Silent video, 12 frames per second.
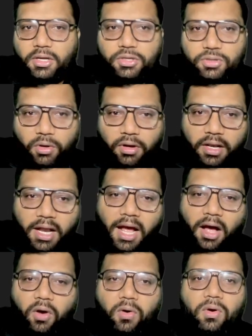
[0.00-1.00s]
So
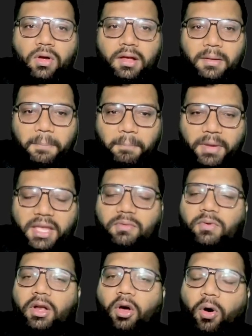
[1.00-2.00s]
now B
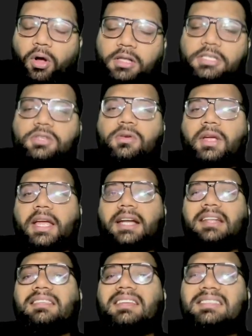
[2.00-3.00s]
will also
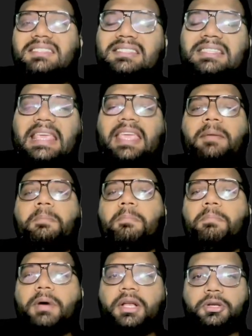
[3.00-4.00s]
get the same
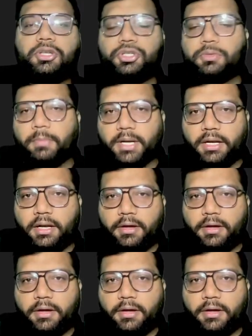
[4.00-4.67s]
punishment.